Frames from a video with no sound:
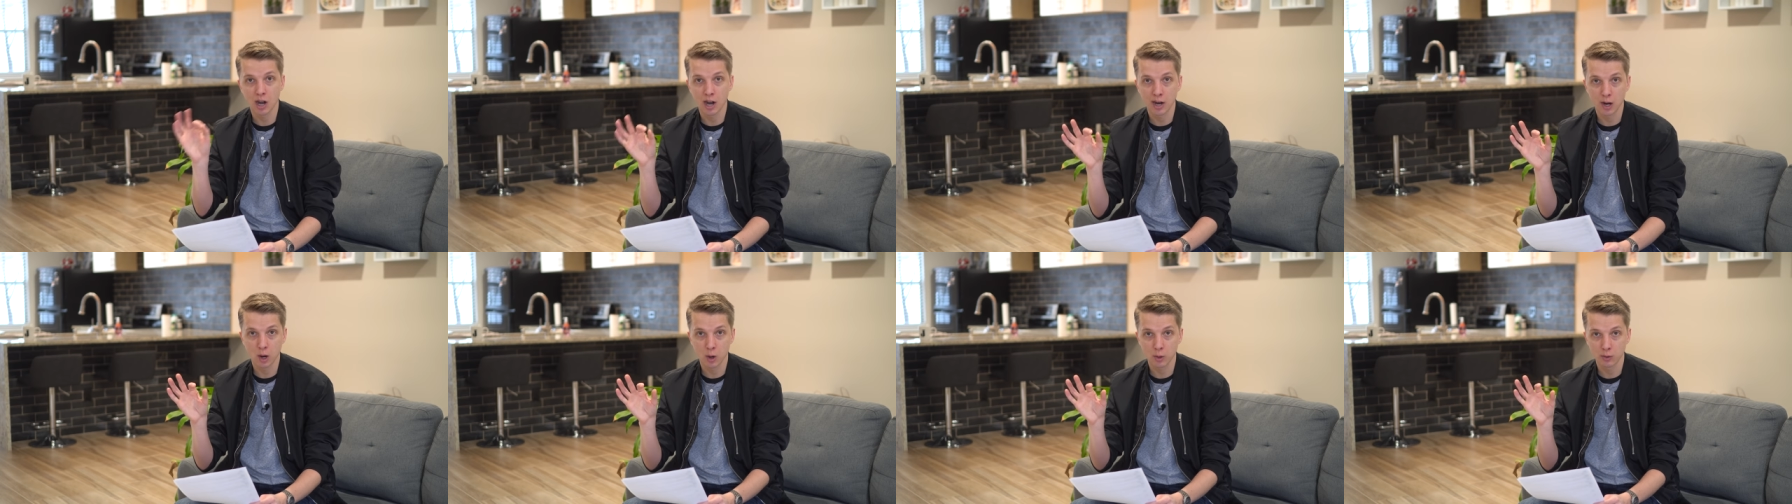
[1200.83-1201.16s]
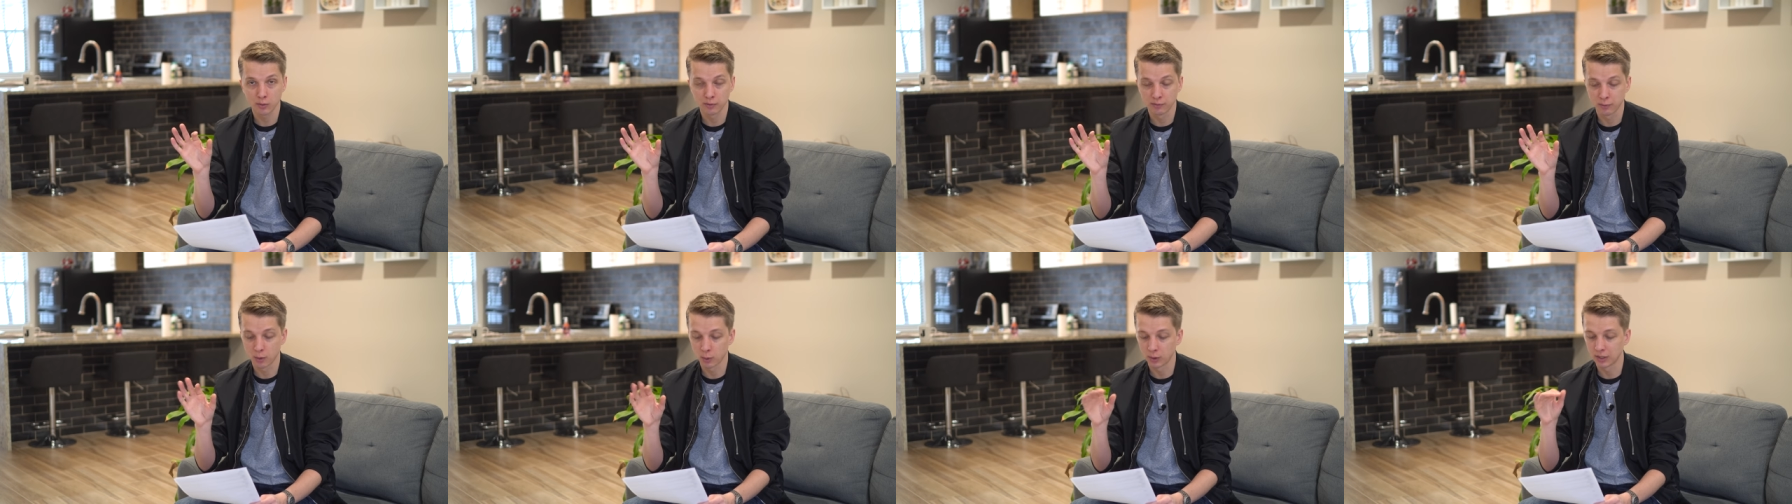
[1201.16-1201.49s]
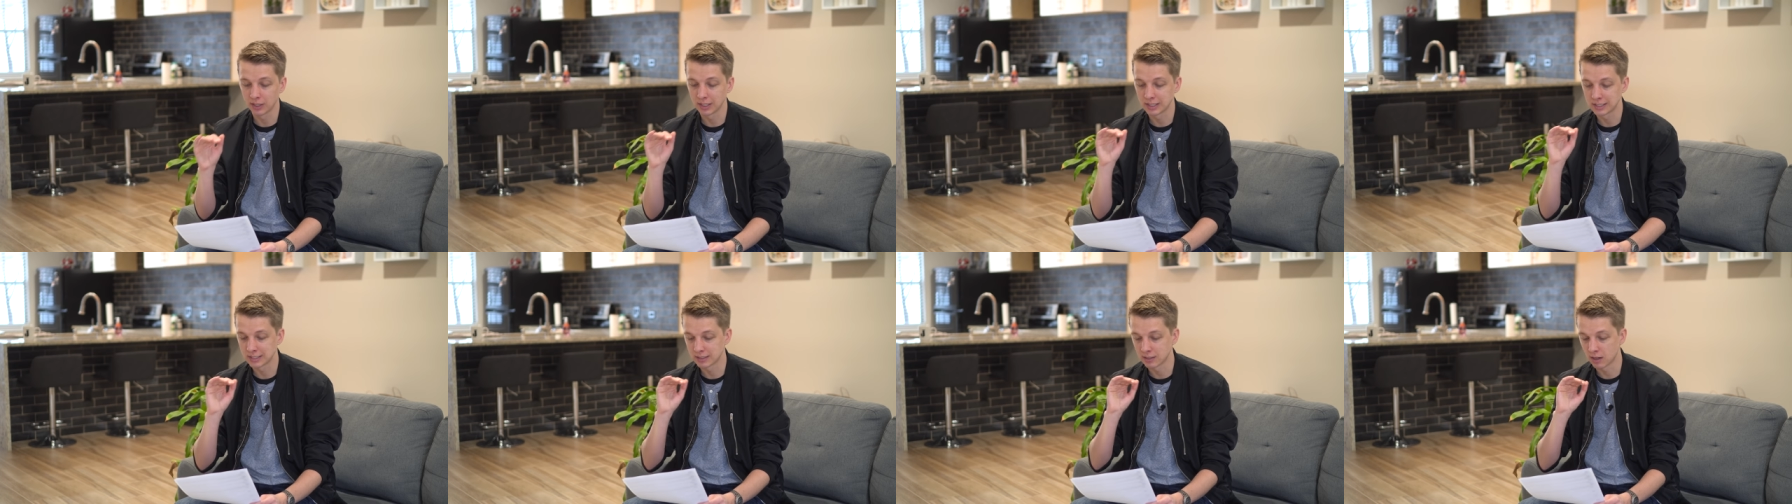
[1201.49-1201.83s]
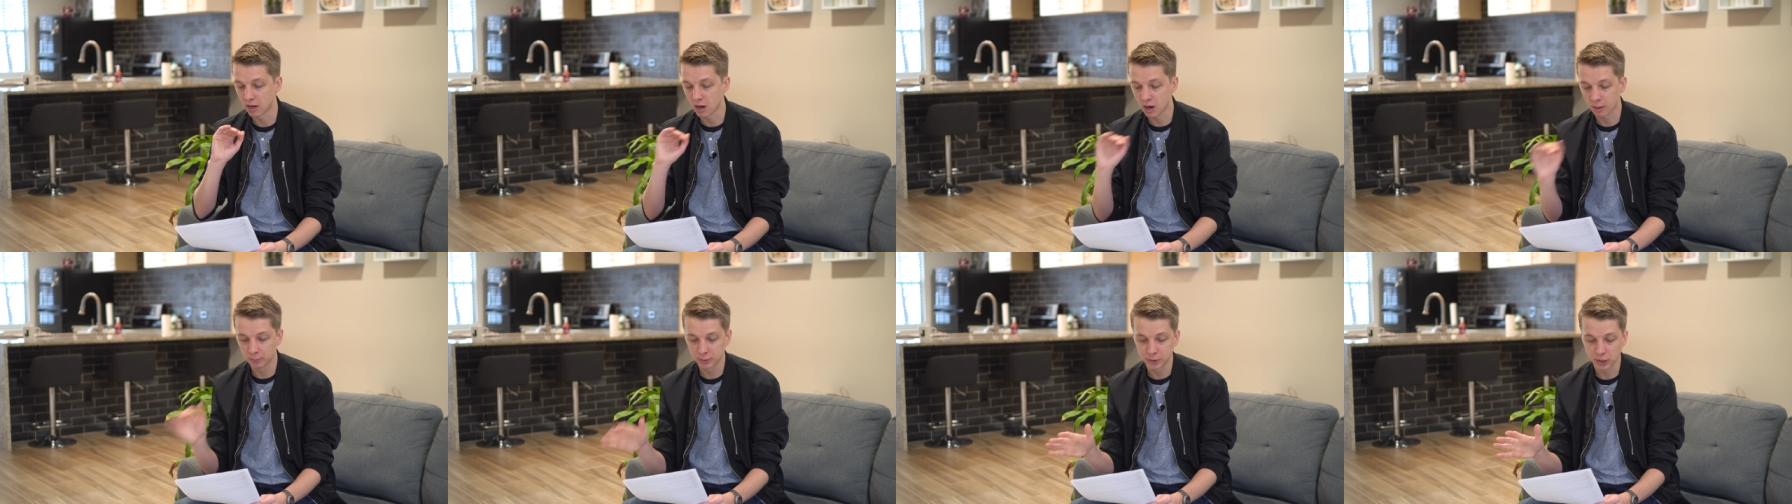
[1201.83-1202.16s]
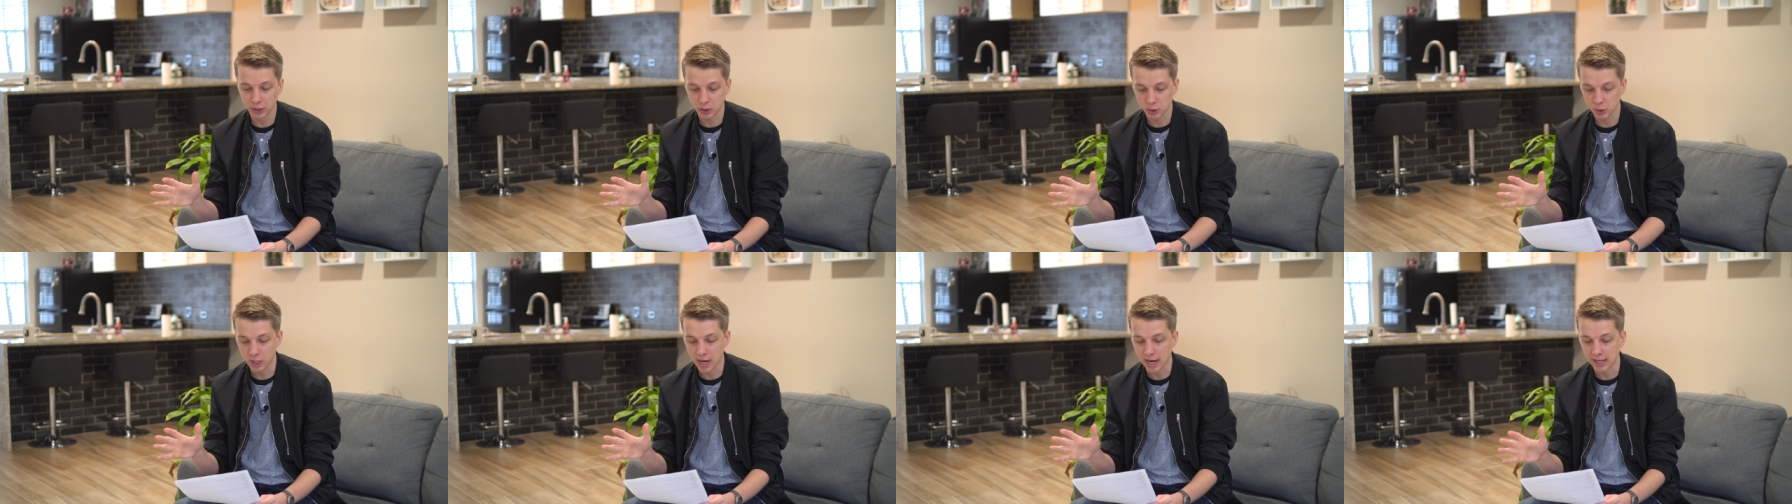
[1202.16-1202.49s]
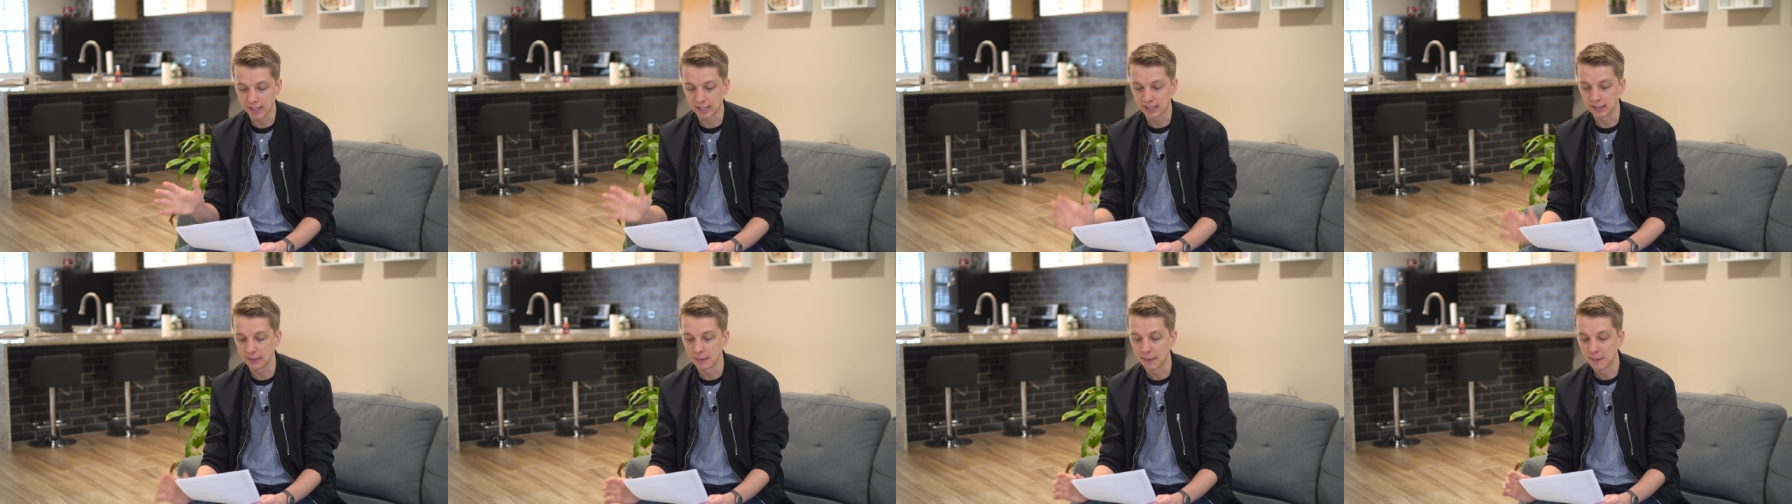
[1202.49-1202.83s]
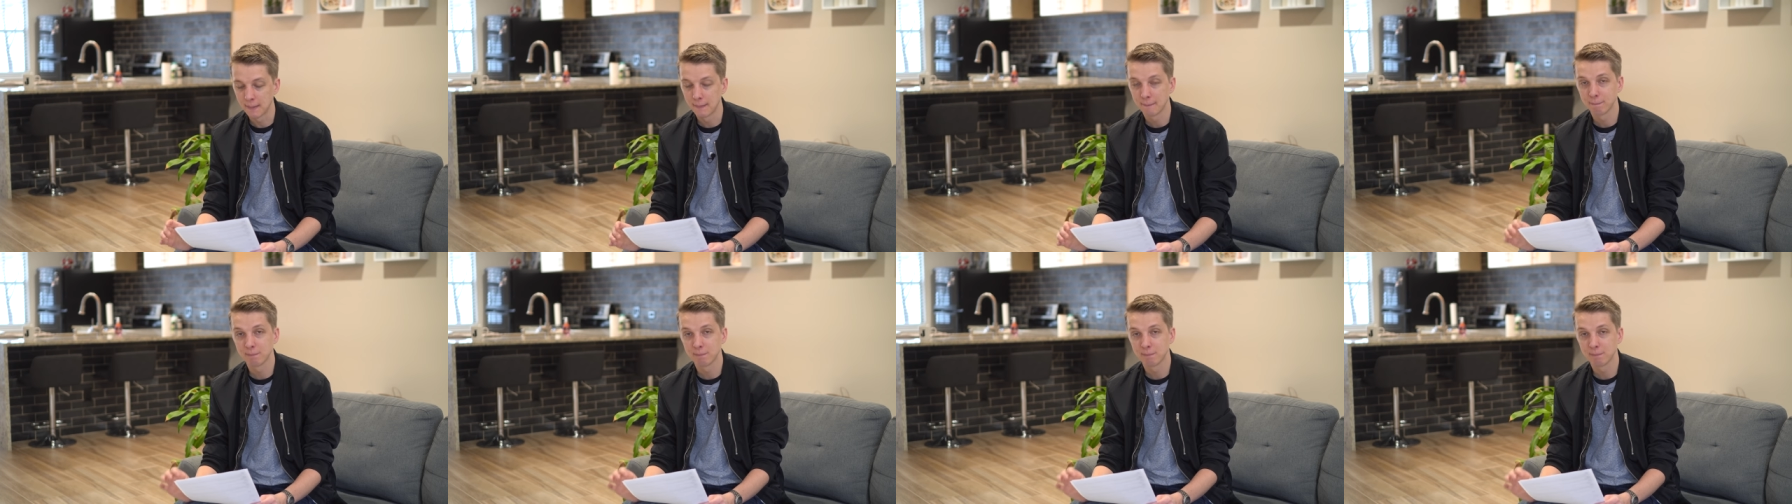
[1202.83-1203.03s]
eye autofocus, the object tracking,